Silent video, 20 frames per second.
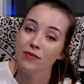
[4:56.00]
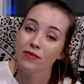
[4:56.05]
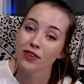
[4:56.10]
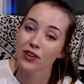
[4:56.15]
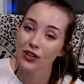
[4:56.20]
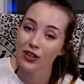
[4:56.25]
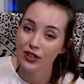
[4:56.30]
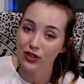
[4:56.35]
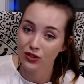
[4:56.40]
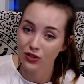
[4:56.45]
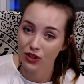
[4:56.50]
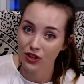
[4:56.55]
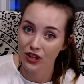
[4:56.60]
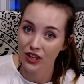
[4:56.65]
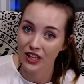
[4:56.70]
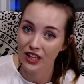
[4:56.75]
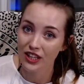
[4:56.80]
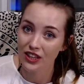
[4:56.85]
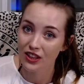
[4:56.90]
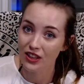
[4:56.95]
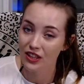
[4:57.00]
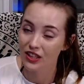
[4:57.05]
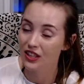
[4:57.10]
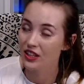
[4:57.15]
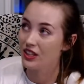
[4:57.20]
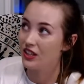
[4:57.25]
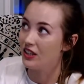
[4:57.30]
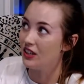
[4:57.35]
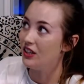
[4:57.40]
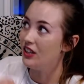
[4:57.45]
very sorry,
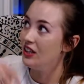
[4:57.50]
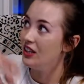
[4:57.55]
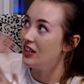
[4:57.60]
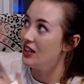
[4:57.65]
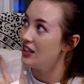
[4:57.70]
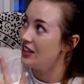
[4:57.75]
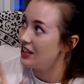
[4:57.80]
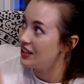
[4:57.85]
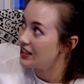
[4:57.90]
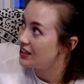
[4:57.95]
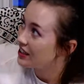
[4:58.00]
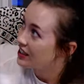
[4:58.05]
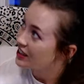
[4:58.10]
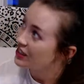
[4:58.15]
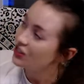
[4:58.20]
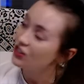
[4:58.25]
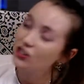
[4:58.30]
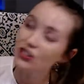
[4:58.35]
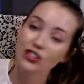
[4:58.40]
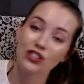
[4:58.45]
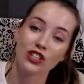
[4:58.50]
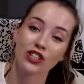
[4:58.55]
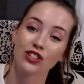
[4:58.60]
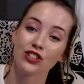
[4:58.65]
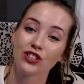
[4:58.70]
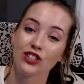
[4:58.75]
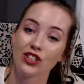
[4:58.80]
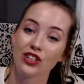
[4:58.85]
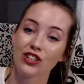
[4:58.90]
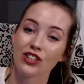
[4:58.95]
the heater
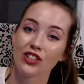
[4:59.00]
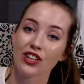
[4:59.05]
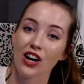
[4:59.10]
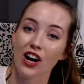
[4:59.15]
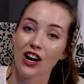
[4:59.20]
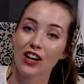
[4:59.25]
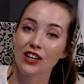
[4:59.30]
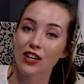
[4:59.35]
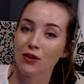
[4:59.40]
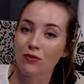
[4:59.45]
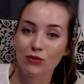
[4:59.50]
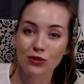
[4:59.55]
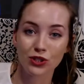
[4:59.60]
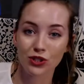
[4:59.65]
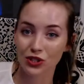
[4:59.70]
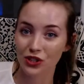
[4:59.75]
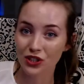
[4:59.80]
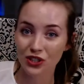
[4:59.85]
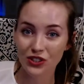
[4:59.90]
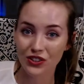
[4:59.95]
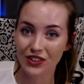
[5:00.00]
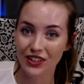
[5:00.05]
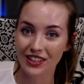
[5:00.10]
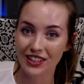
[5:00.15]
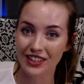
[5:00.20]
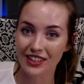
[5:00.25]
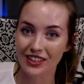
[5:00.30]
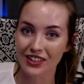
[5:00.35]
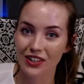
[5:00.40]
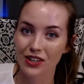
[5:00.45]
just turned on. I'm sure you can
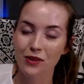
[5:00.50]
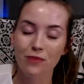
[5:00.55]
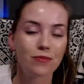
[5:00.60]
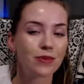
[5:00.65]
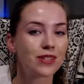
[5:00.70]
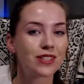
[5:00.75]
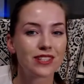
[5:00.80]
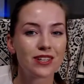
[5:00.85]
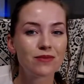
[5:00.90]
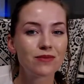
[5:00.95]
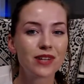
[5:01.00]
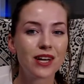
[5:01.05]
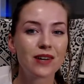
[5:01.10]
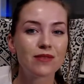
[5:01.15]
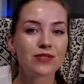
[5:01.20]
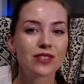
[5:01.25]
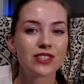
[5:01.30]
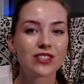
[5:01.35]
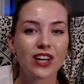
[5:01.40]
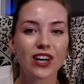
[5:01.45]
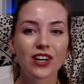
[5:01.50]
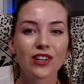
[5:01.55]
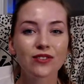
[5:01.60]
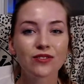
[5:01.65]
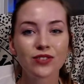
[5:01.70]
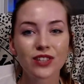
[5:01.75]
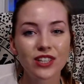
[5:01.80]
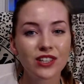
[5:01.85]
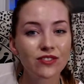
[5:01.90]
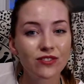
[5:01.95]
hear it, but sometimes it's on
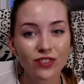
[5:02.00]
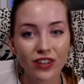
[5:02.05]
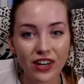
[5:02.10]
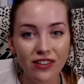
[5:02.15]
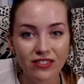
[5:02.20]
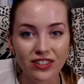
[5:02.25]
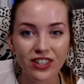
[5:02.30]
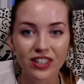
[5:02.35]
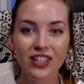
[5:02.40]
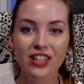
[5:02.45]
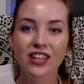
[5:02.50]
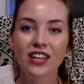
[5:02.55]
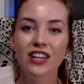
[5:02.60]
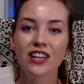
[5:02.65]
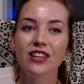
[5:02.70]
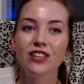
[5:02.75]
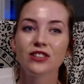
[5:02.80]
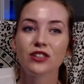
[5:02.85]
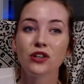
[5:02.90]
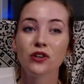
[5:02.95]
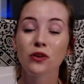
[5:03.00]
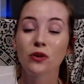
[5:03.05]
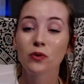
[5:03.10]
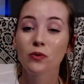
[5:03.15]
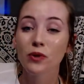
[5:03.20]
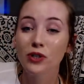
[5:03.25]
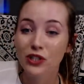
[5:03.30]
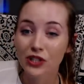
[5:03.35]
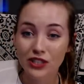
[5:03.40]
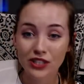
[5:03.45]
frickin' forever. So
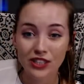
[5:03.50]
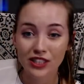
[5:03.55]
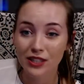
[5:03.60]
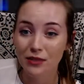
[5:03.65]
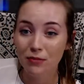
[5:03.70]
we're just gonna